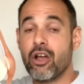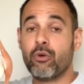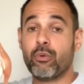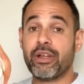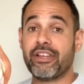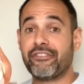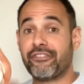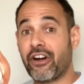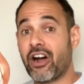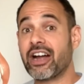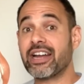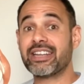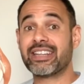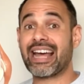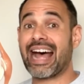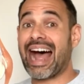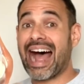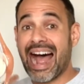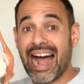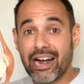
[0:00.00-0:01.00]
We find
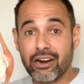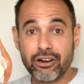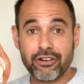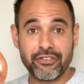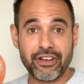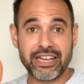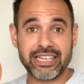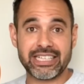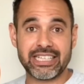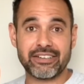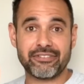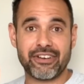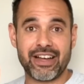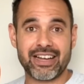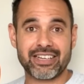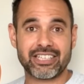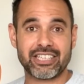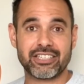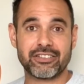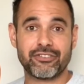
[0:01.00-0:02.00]
that aggravating
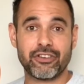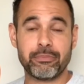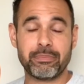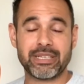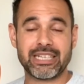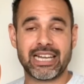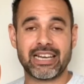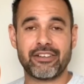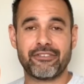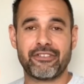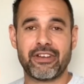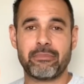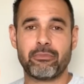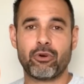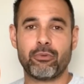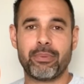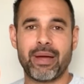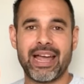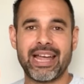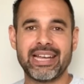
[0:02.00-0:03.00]
factors for
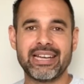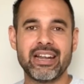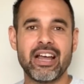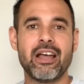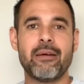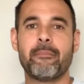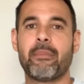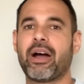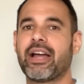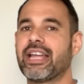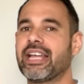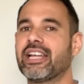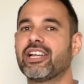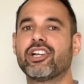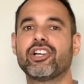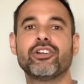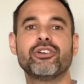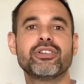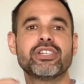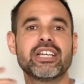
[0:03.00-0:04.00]
patellofemoral pain might
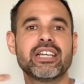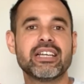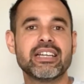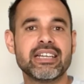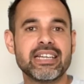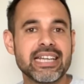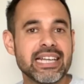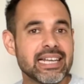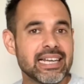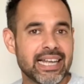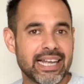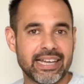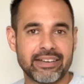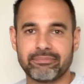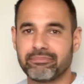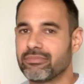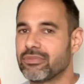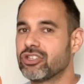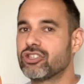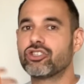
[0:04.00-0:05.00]
include
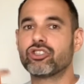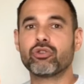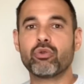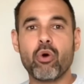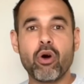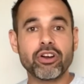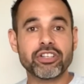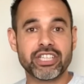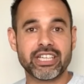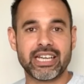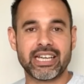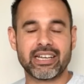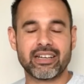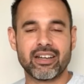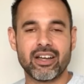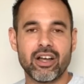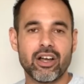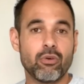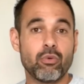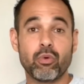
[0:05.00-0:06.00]
kneeling,
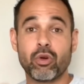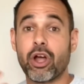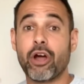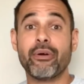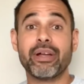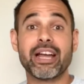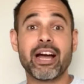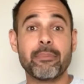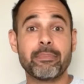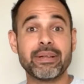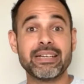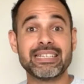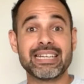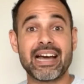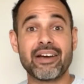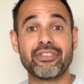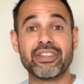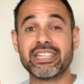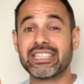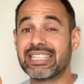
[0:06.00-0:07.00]
squatting, going up and
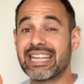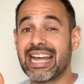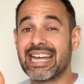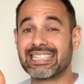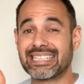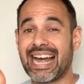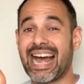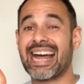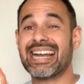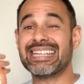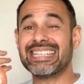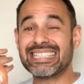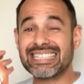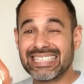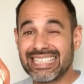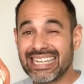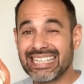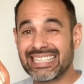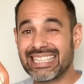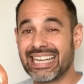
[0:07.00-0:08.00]
down the stairs, and
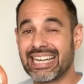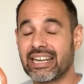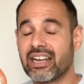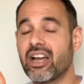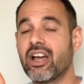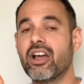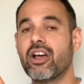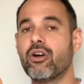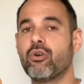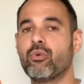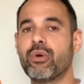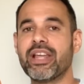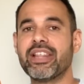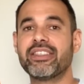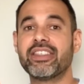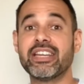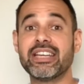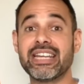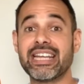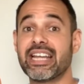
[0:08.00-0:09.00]
sitting
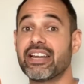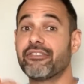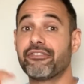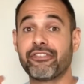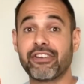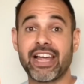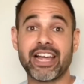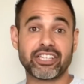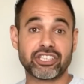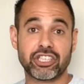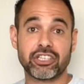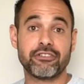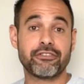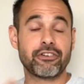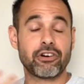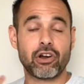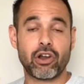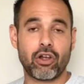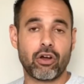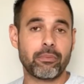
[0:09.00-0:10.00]
with the knee in flexion
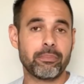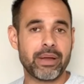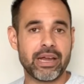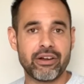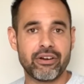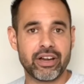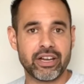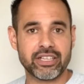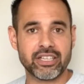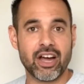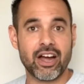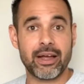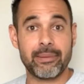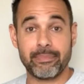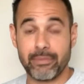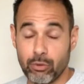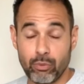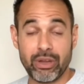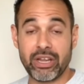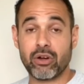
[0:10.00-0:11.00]
for a long period of
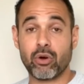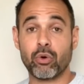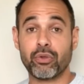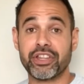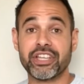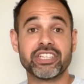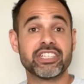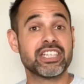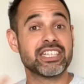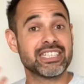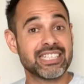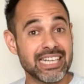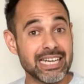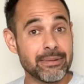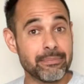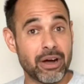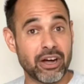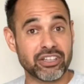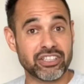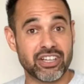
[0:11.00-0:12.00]
time. We call this the
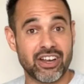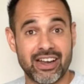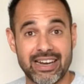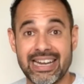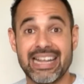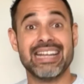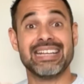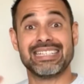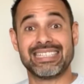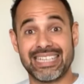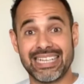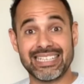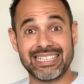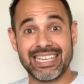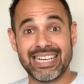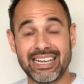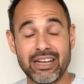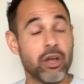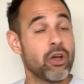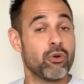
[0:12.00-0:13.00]
cinema sign,
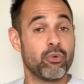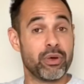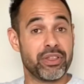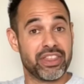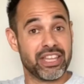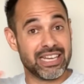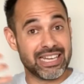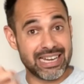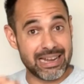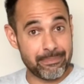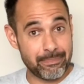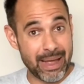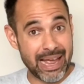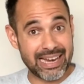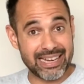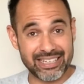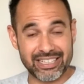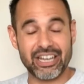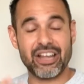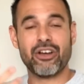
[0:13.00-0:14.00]
sitting with the knee
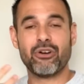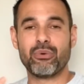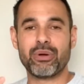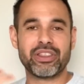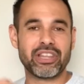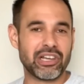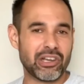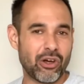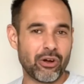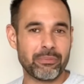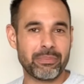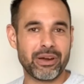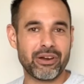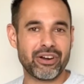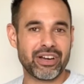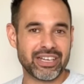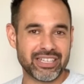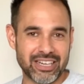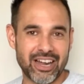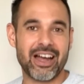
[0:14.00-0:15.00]
bent with a long
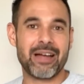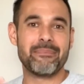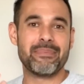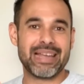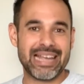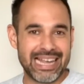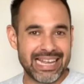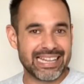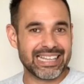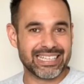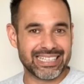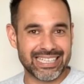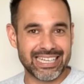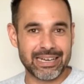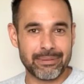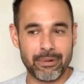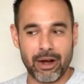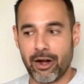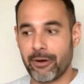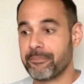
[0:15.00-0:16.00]
period of time in the
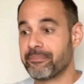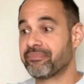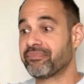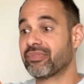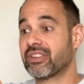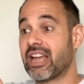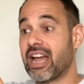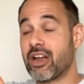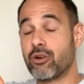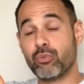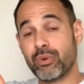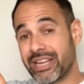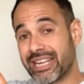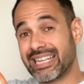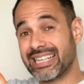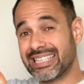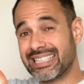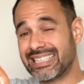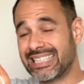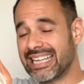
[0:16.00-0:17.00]
cinema. And we
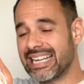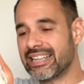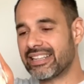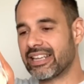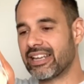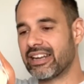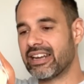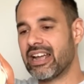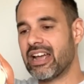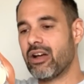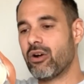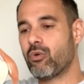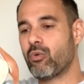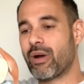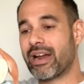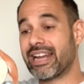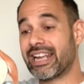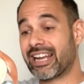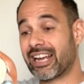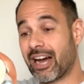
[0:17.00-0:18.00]
can see that
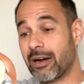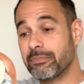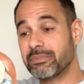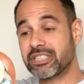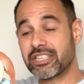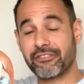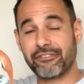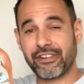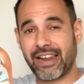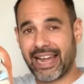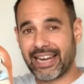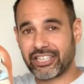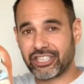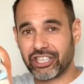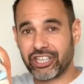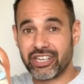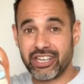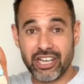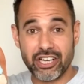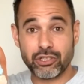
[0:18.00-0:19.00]
when it comes to
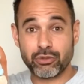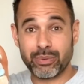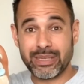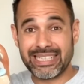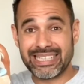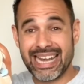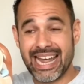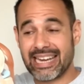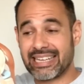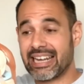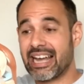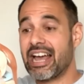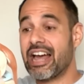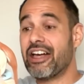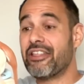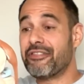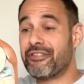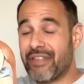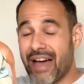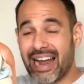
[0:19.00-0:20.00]
flexion, as we said,
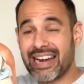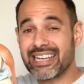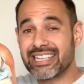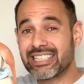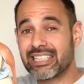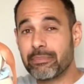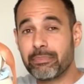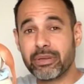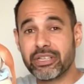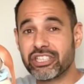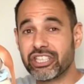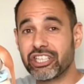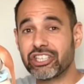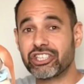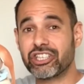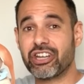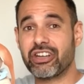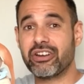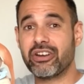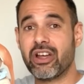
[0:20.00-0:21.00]
that is the
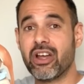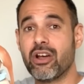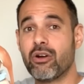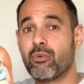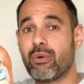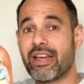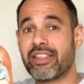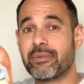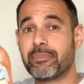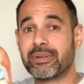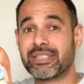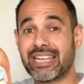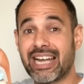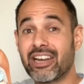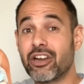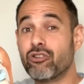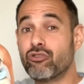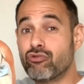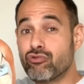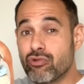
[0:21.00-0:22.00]
position where the
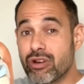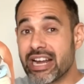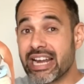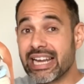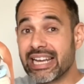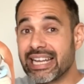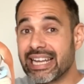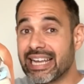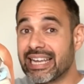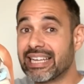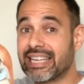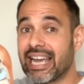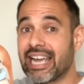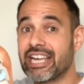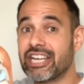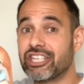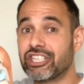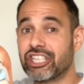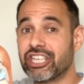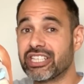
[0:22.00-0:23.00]
patella really
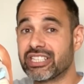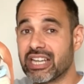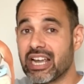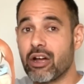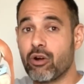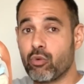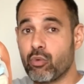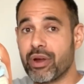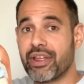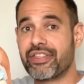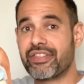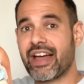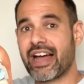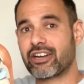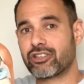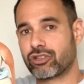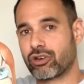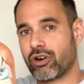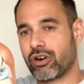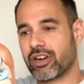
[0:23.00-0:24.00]
engages with
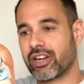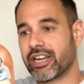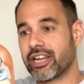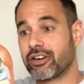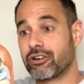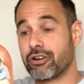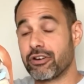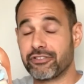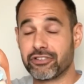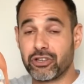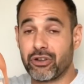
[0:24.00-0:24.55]
that trochlear groove.